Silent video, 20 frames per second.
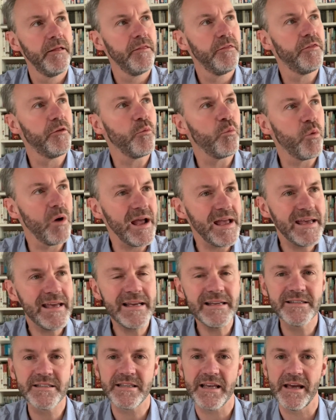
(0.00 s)
the way he
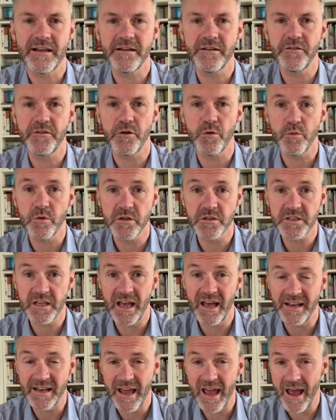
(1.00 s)
said it, there was
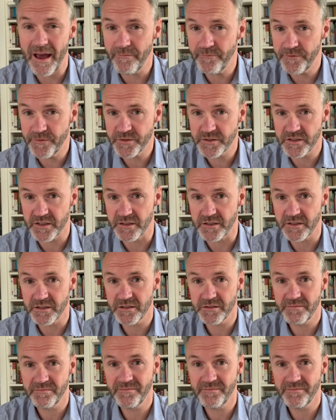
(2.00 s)
an emphasis.